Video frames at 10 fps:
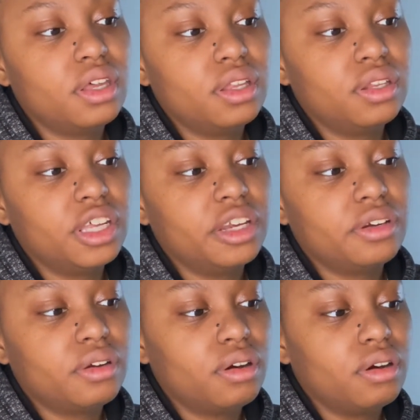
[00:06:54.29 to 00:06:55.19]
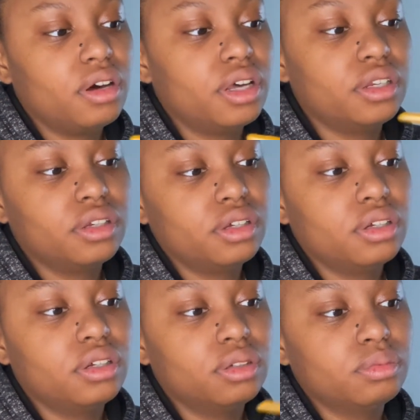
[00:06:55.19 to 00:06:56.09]
Later
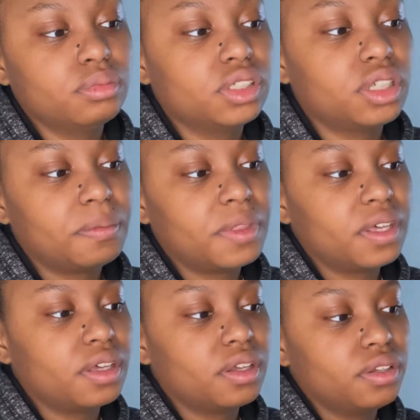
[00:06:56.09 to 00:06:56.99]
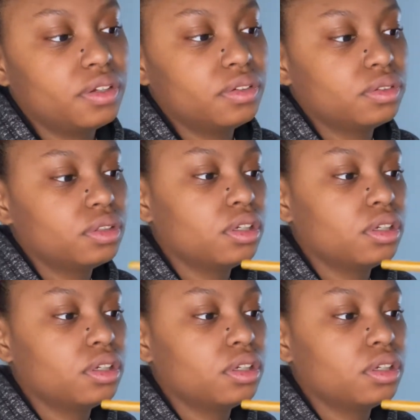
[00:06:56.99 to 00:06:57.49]
on, something a little